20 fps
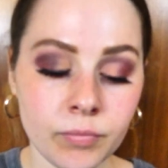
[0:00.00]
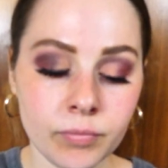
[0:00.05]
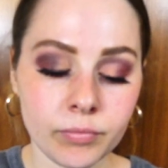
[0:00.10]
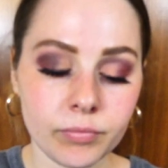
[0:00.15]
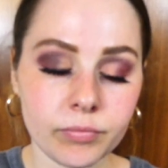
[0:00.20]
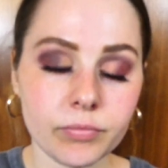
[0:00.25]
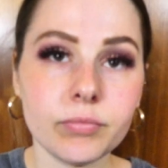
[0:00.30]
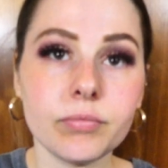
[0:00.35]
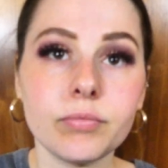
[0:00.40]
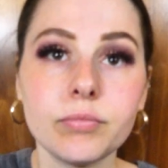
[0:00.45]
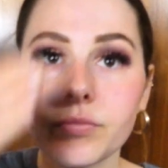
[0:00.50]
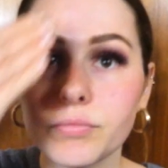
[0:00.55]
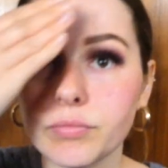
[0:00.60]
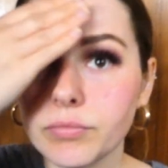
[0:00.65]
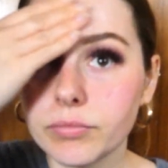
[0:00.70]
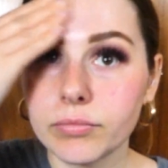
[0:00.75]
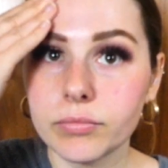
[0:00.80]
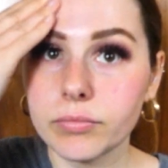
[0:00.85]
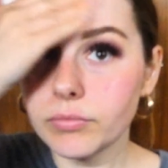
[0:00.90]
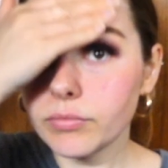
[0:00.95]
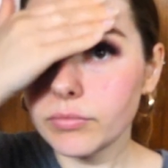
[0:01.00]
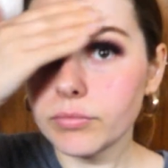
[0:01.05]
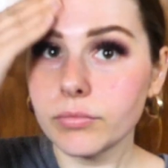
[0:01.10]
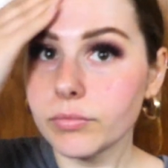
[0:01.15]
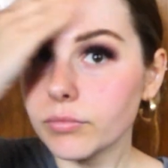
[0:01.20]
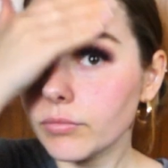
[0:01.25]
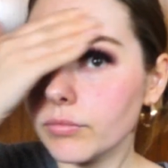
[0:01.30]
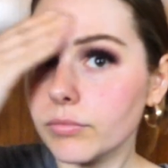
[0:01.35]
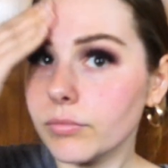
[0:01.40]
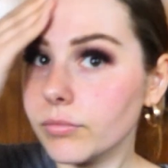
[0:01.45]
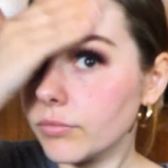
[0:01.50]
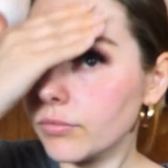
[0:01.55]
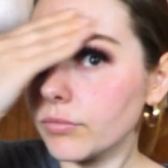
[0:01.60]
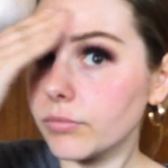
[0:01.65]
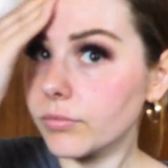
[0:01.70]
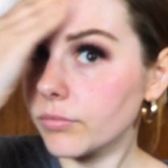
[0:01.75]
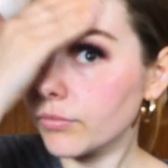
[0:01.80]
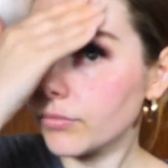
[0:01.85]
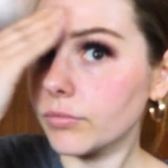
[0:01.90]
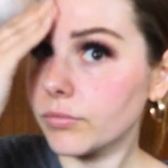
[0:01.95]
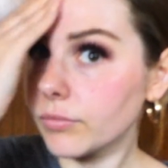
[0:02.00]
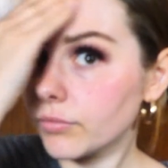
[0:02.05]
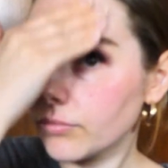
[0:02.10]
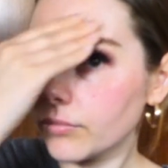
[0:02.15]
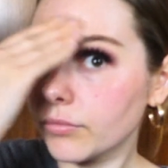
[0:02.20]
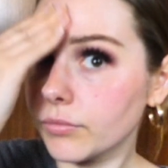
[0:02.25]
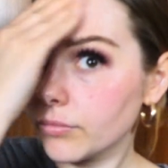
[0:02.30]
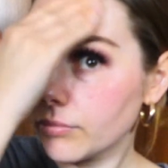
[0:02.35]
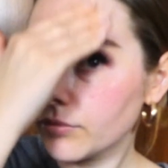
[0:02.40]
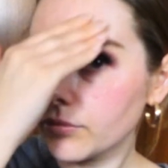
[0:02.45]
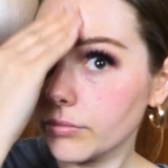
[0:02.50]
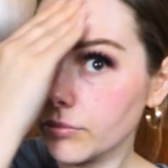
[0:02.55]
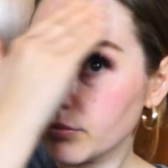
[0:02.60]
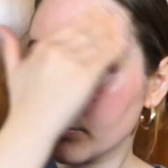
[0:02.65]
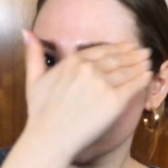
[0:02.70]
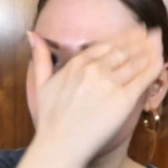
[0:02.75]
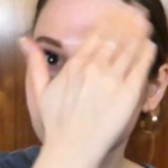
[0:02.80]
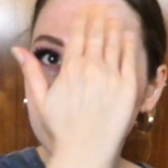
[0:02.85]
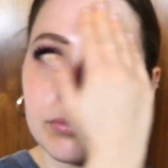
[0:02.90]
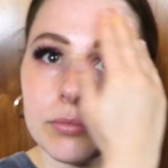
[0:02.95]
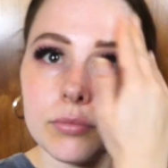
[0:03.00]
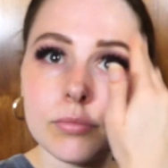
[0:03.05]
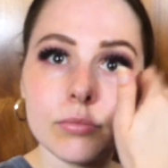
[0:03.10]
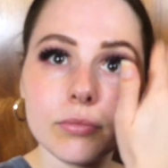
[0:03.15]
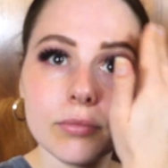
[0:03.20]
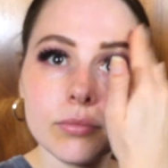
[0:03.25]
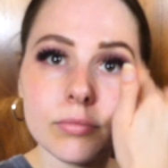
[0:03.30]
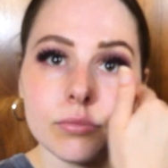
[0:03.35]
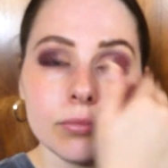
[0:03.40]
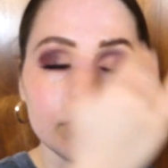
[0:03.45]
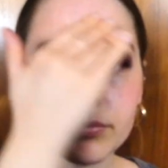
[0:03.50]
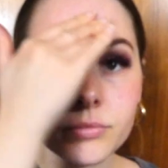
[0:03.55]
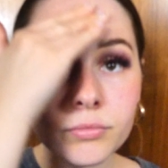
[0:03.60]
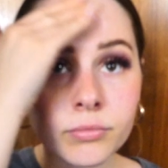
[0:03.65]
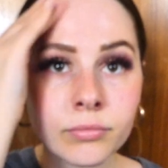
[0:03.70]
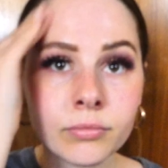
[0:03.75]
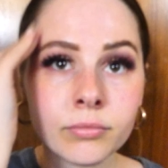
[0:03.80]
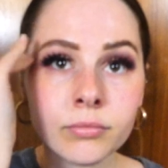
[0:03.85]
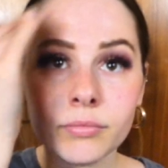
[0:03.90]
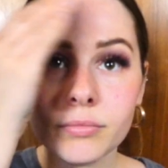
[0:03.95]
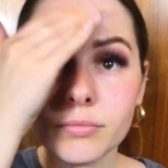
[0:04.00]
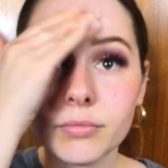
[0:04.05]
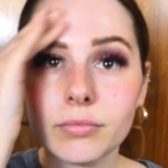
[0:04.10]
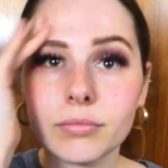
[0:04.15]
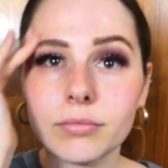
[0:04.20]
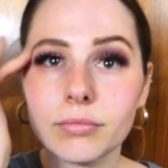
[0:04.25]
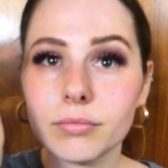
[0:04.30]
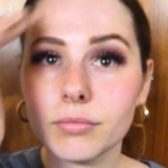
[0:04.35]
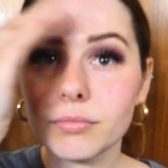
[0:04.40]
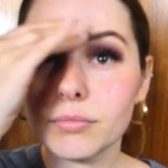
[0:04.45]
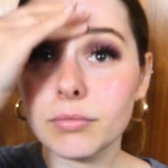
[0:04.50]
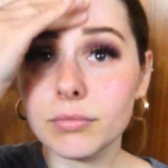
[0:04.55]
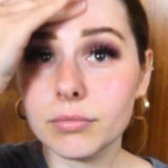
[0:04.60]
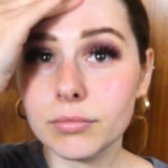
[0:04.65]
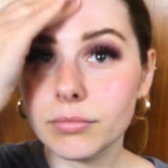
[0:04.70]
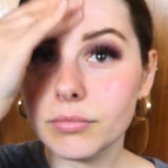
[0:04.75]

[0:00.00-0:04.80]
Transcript: No one is speaking in this clip.